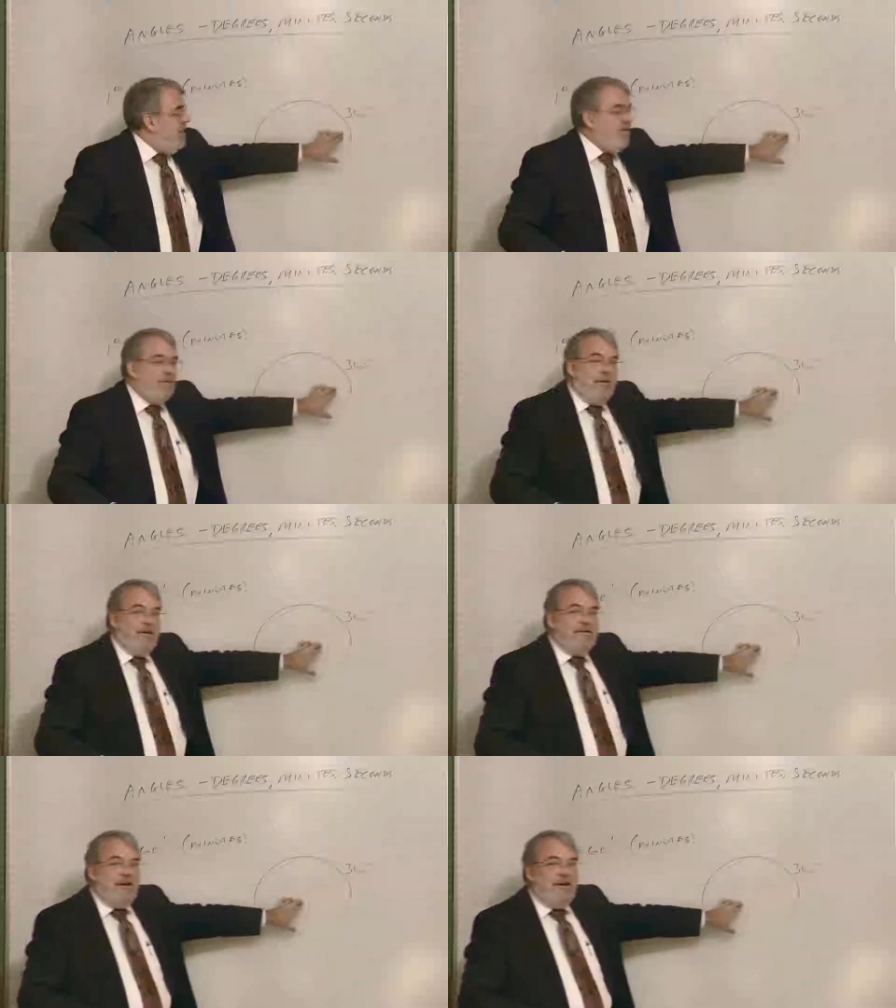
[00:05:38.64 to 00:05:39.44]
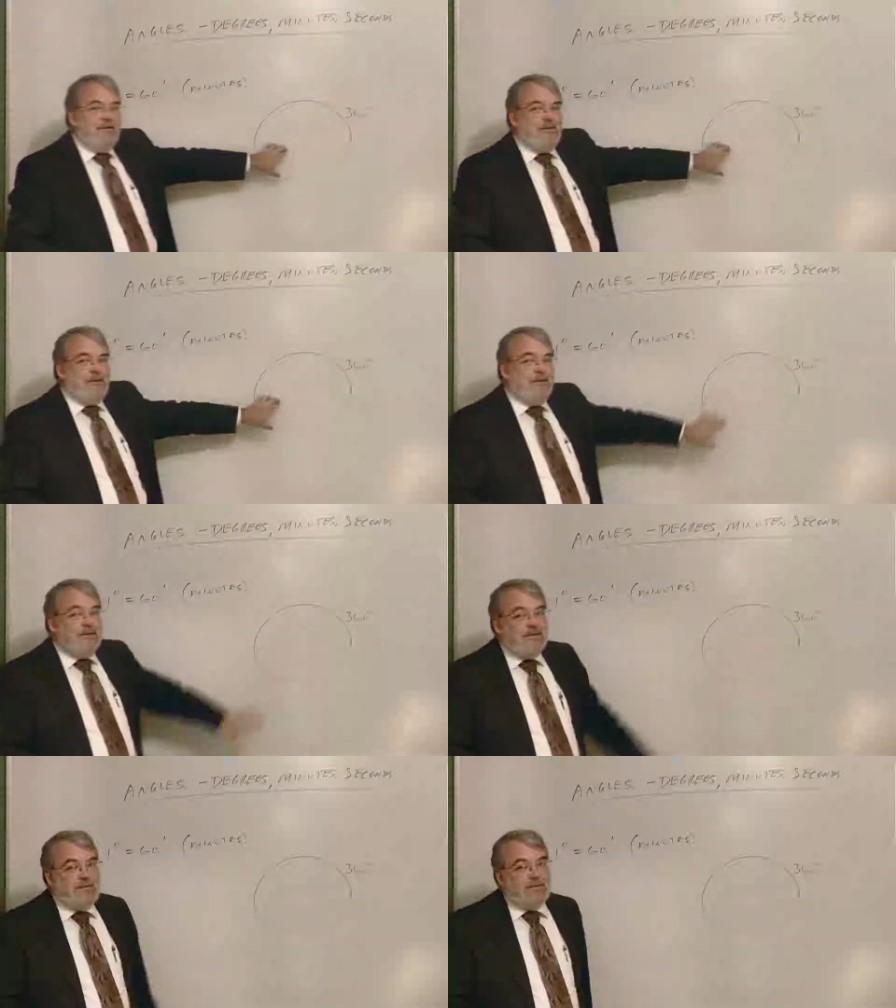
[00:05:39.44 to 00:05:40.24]
a small, tiny chunk of
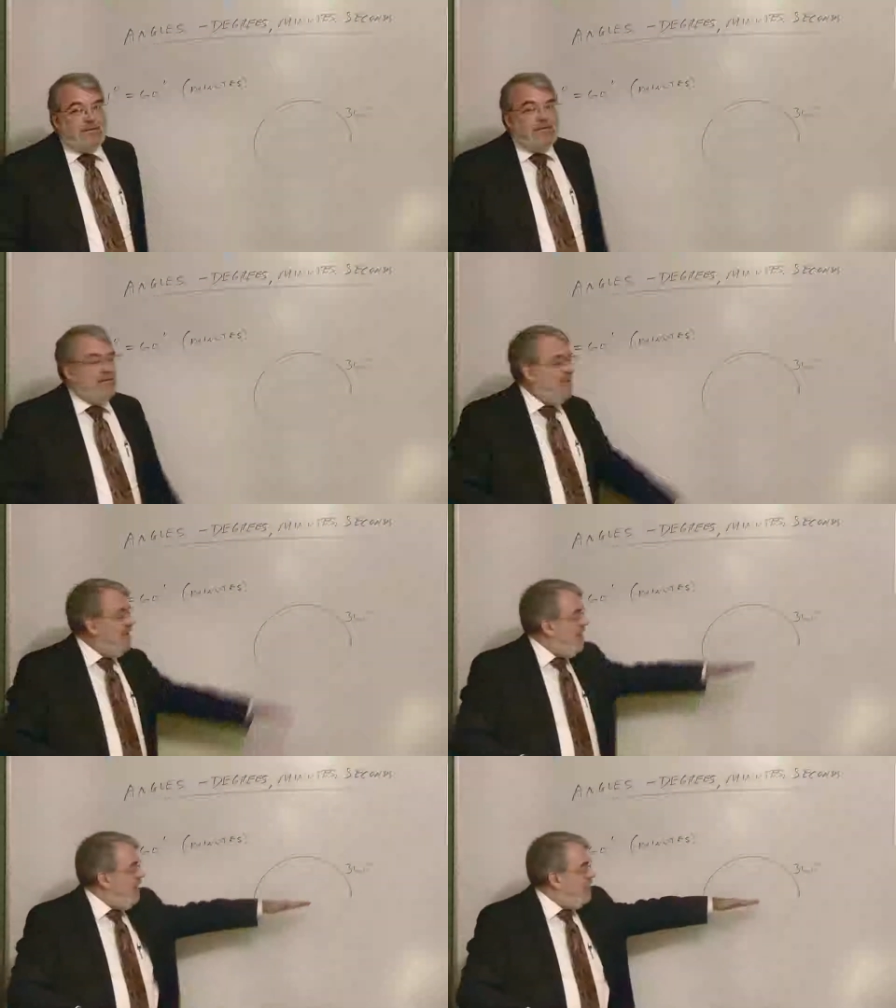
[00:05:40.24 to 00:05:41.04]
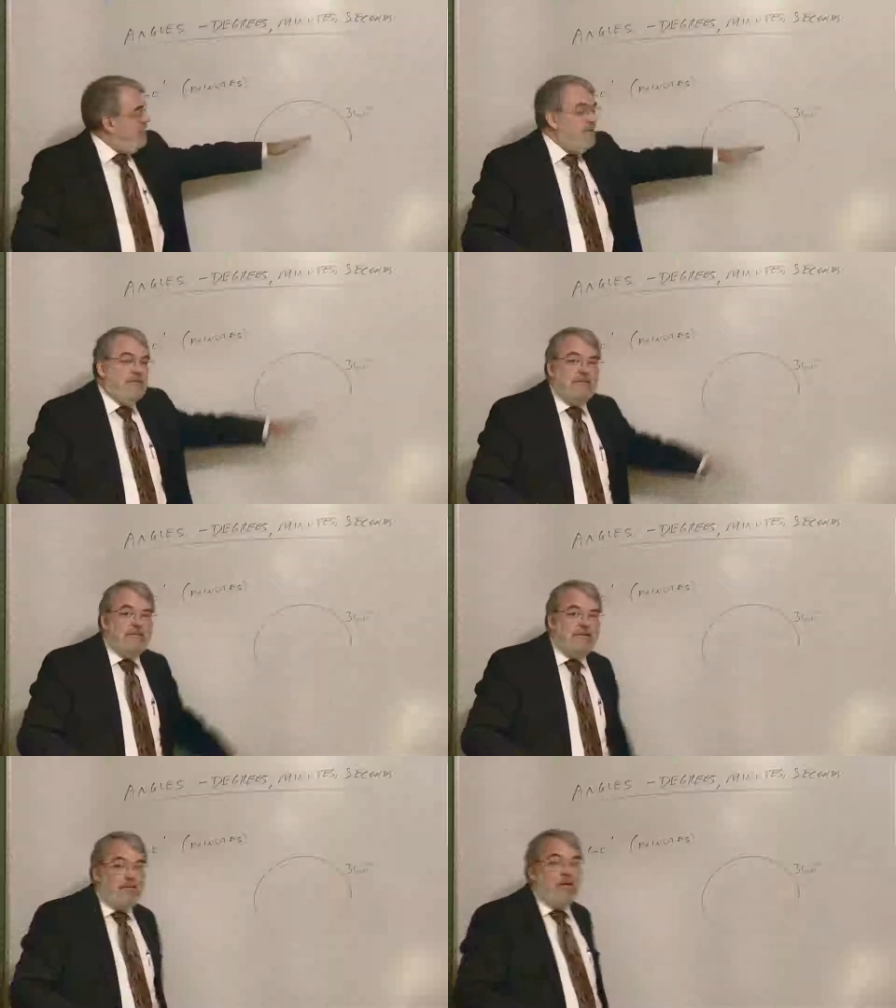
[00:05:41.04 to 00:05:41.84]
this circle, an angle.
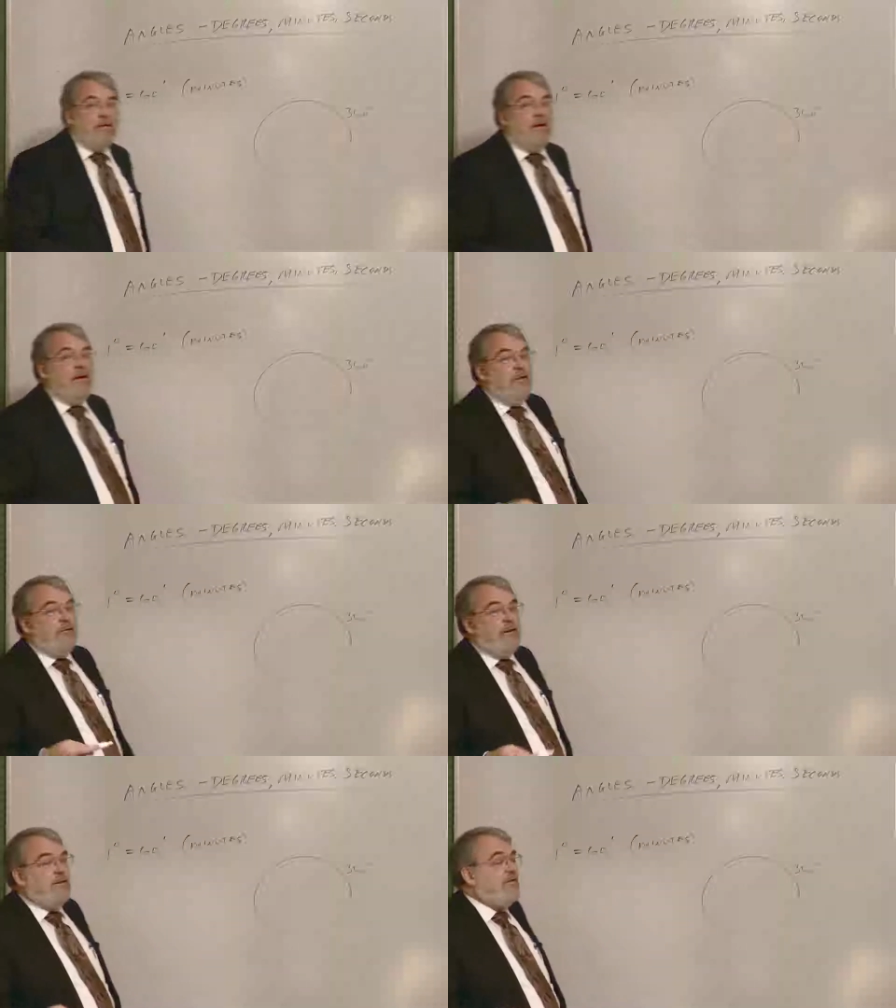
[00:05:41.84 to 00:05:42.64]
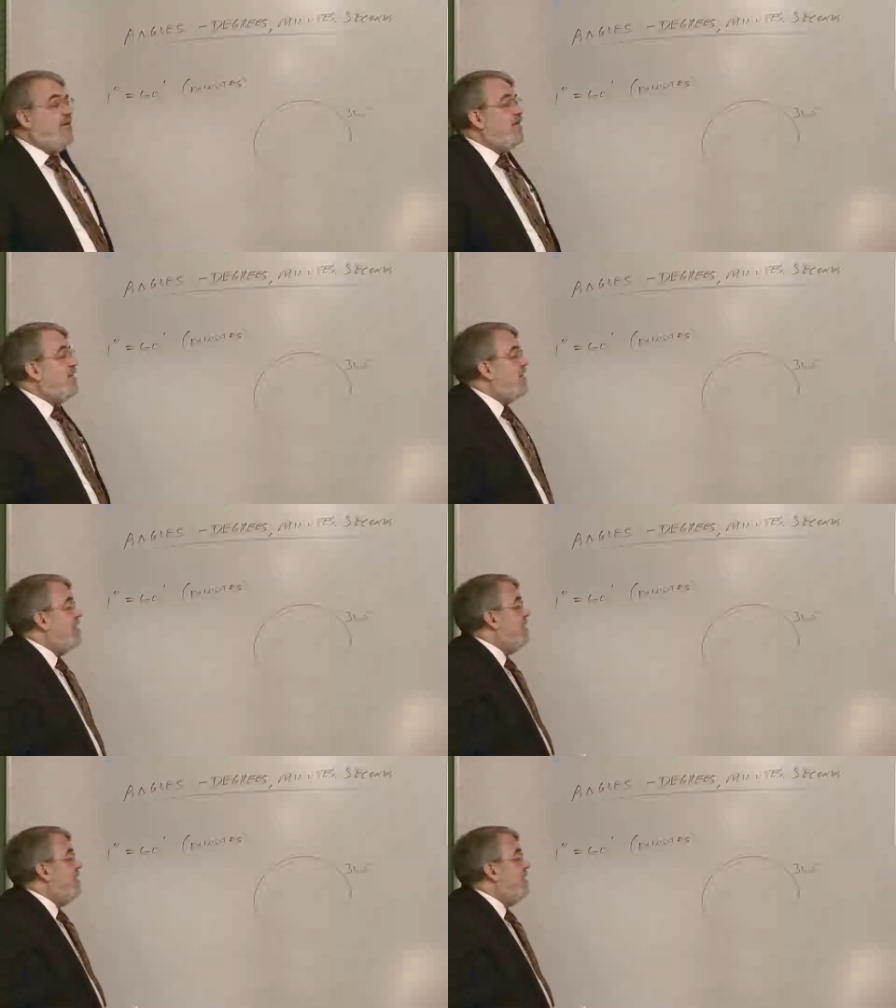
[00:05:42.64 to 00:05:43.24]
It's 1/360th